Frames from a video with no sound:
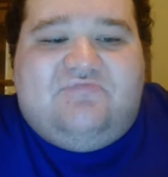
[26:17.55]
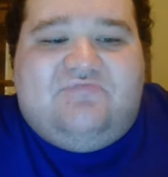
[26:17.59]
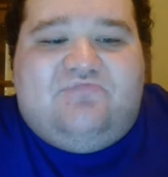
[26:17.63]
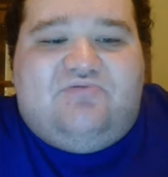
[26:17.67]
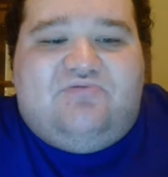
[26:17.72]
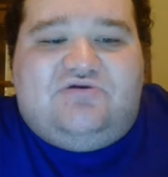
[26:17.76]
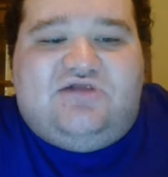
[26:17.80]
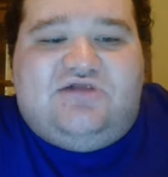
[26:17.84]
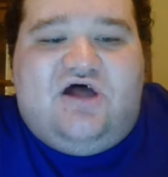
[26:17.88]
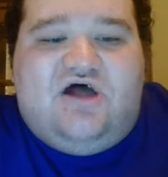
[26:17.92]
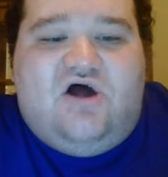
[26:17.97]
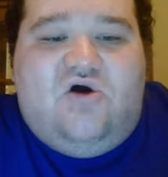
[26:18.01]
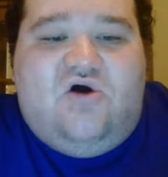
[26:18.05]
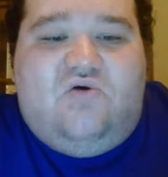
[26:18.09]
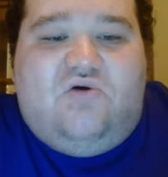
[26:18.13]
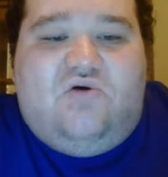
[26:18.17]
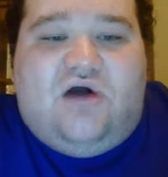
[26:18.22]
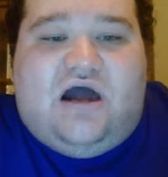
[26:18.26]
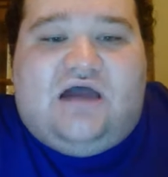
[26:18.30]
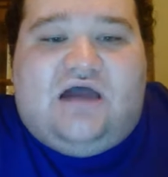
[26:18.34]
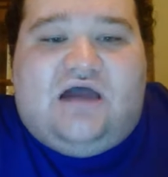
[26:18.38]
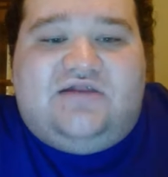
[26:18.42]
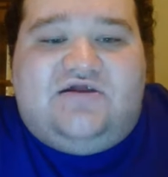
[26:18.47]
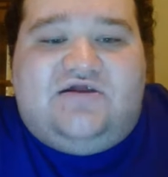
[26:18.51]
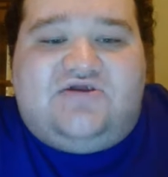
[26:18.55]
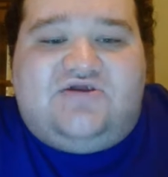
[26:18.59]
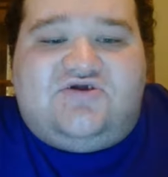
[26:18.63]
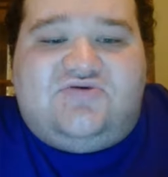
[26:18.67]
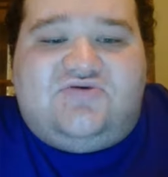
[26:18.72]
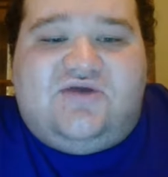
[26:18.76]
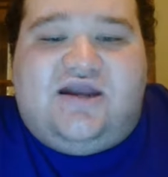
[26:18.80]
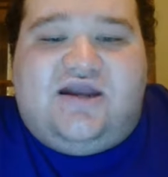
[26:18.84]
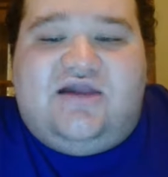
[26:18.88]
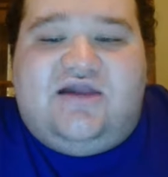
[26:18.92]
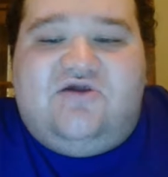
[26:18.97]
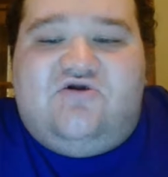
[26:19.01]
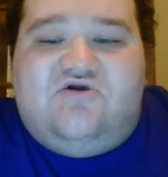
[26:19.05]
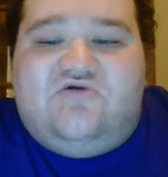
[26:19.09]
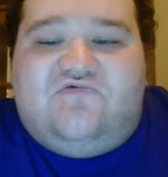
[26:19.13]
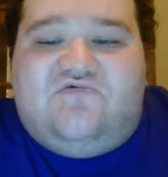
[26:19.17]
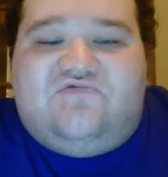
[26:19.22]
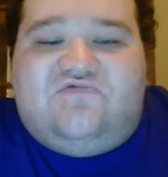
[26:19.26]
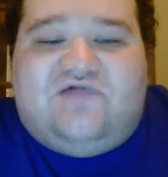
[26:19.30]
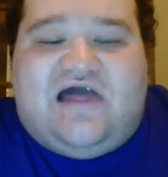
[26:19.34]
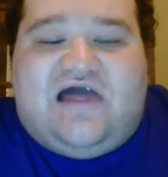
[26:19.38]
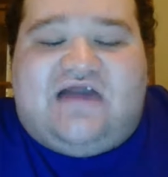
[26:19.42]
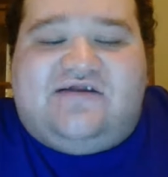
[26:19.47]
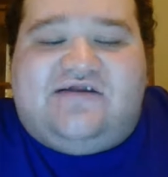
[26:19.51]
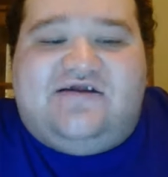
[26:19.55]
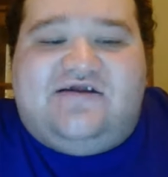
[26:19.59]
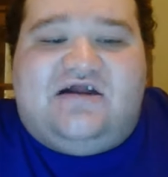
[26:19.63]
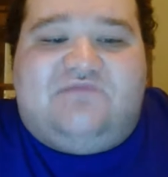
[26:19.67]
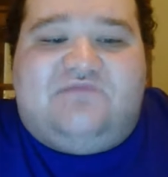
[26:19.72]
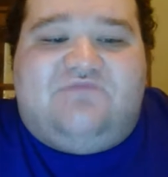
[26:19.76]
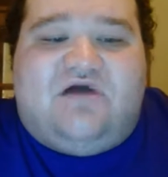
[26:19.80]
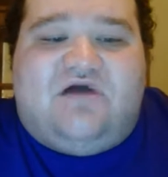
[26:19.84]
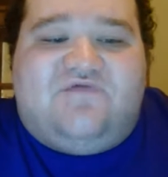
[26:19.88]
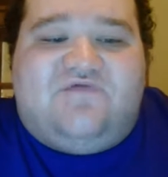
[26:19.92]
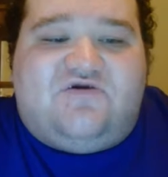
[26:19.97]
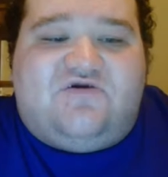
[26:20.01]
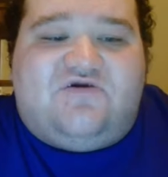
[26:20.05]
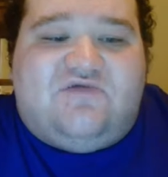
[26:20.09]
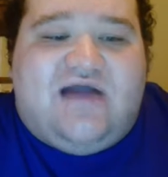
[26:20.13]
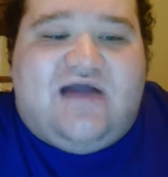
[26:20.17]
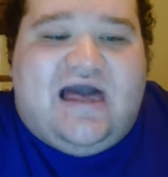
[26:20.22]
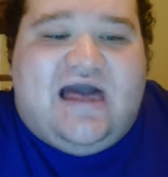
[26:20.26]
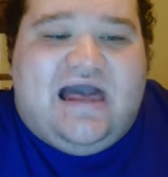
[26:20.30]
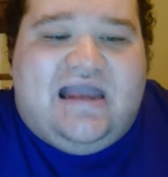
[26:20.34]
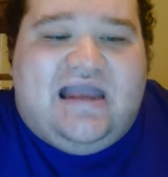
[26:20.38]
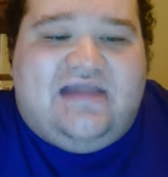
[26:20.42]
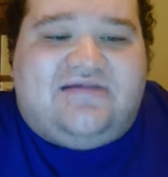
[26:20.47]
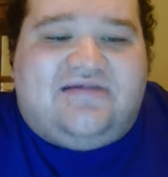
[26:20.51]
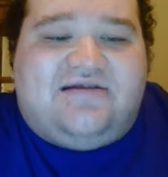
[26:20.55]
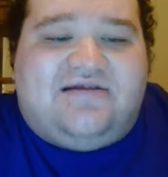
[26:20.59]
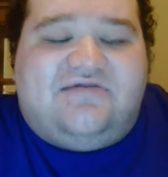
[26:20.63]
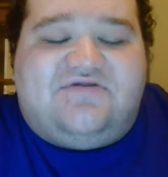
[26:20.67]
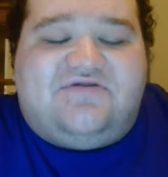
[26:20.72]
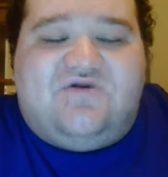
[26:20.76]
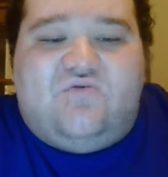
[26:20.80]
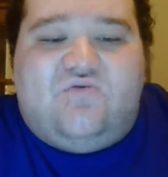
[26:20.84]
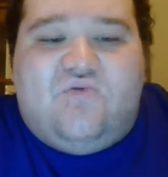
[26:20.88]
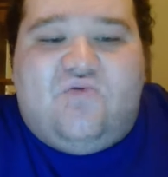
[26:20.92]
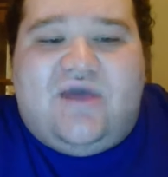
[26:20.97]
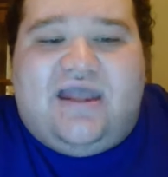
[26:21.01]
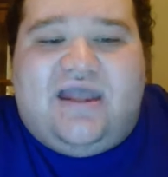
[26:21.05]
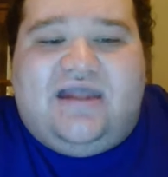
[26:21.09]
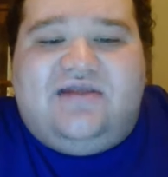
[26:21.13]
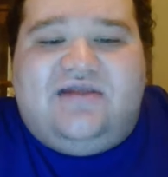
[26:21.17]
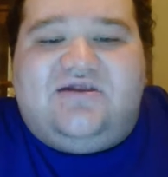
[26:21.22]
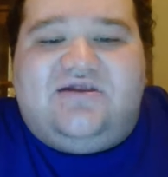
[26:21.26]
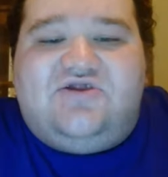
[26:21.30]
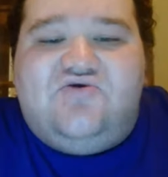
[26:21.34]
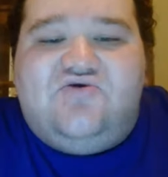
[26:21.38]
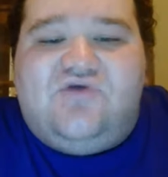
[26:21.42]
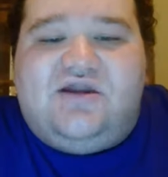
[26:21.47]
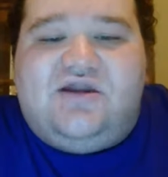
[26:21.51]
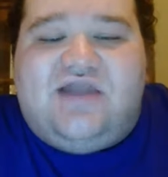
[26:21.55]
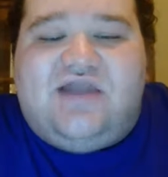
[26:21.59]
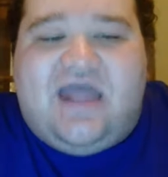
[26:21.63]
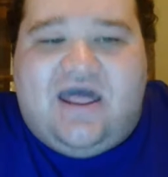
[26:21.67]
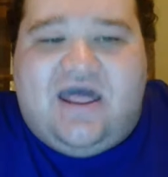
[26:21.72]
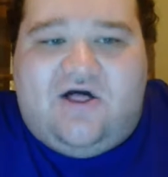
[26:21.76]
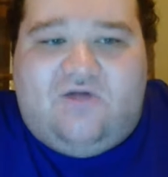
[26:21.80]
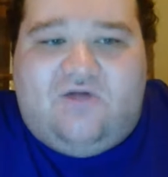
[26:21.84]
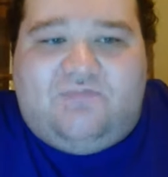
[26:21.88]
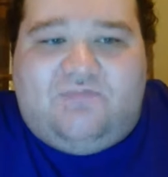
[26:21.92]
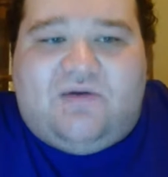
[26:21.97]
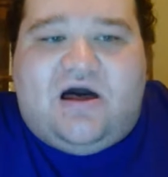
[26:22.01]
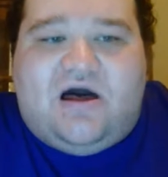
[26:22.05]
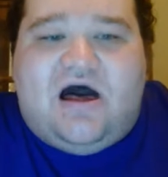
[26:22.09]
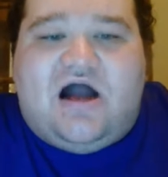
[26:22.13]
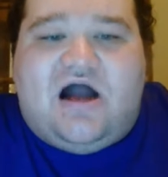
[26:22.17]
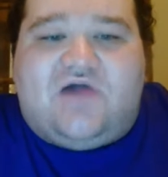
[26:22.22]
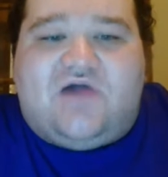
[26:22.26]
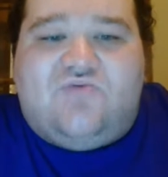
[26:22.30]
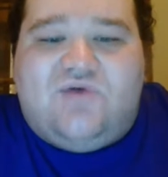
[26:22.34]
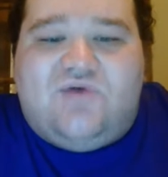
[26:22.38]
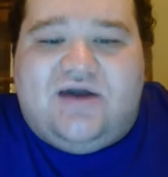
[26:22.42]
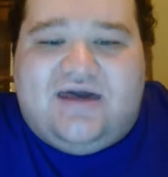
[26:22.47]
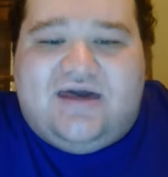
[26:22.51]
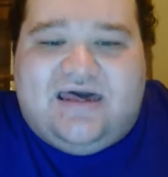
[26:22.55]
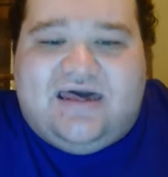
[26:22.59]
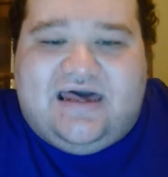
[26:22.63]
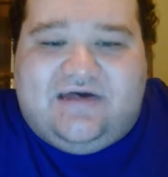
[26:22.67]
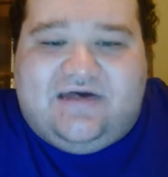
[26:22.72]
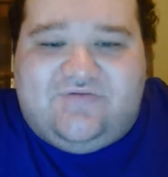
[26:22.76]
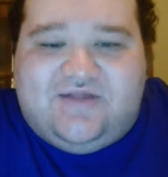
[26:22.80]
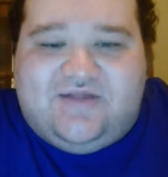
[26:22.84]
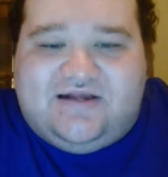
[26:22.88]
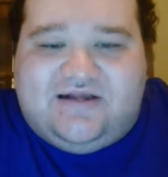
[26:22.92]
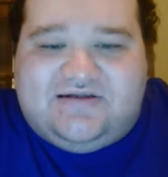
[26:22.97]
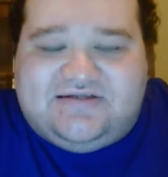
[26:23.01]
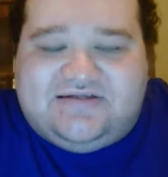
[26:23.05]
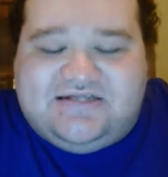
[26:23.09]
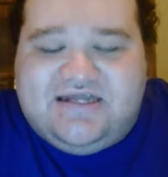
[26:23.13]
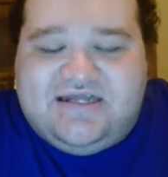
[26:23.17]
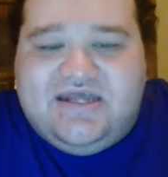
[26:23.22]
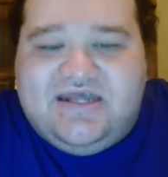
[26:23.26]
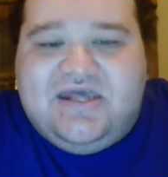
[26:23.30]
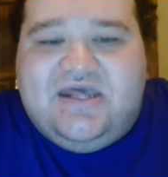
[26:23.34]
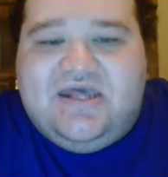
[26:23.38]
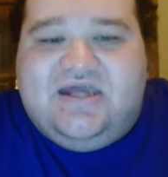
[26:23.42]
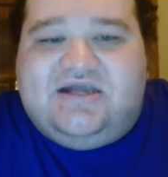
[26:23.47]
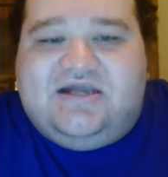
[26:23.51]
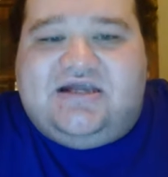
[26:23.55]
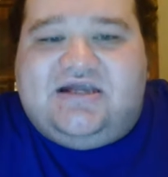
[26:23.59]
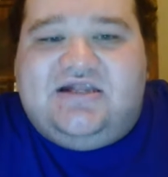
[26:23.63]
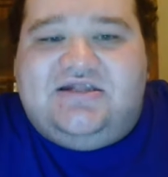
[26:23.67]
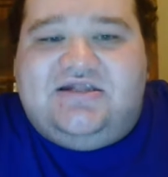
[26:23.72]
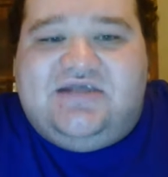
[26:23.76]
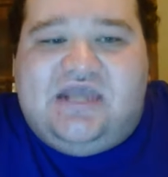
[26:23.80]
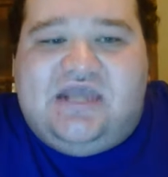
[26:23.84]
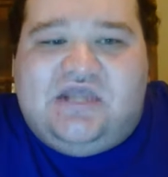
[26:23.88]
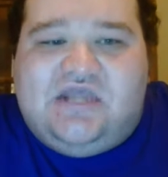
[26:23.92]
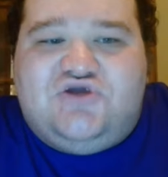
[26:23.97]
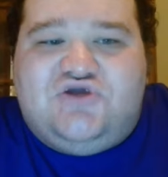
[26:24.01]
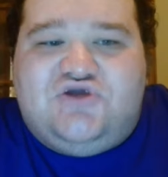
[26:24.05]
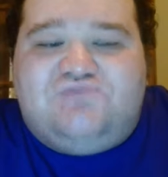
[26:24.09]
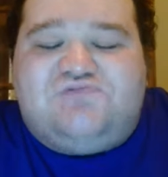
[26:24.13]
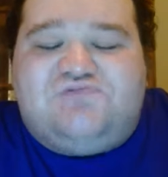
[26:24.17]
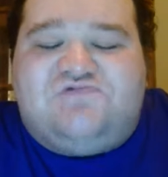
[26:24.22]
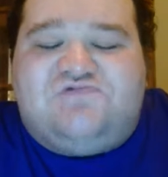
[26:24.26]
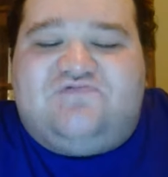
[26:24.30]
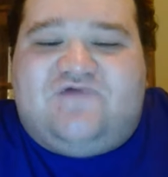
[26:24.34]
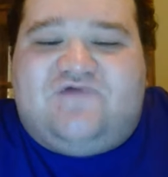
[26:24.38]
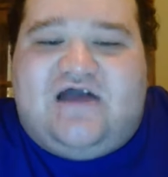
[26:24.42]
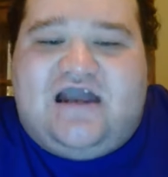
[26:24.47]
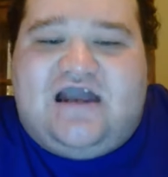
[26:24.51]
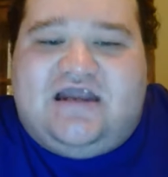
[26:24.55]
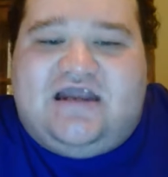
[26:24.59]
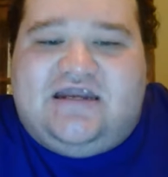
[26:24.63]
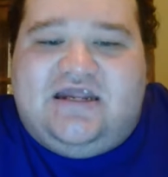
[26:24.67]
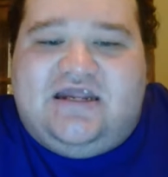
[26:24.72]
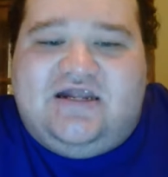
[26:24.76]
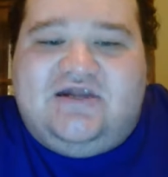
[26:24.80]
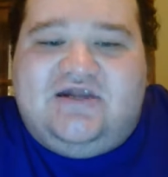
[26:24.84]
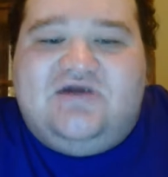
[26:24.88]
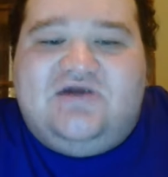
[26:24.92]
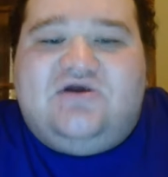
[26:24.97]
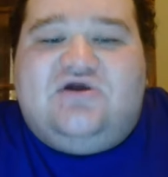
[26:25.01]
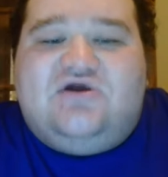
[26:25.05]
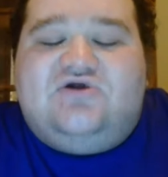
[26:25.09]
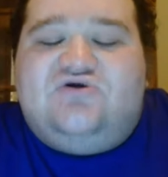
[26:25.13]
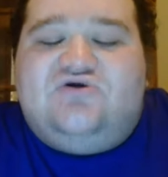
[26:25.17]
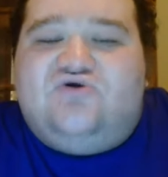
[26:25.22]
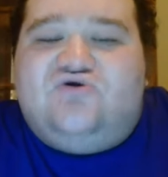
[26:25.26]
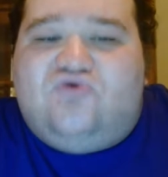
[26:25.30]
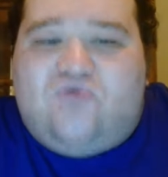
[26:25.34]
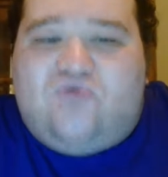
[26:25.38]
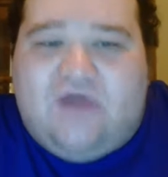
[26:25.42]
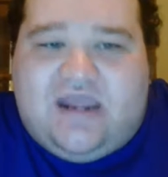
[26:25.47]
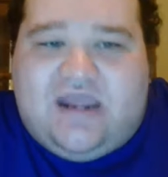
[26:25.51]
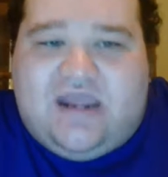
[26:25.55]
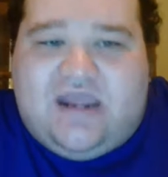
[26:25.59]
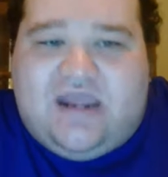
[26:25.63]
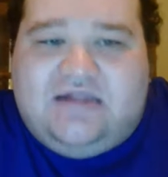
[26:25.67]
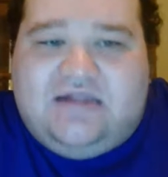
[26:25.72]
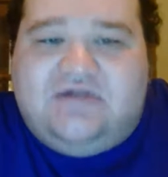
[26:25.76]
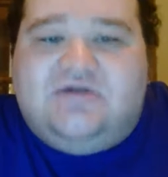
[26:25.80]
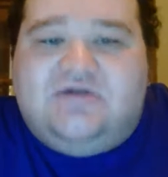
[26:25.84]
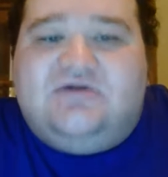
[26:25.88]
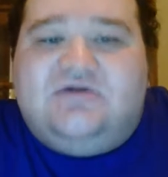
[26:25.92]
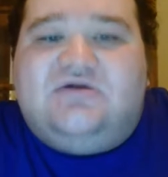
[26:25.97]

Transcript: below on the screen flashing above your eyes is the ways you can help Aqua Alex continue providing great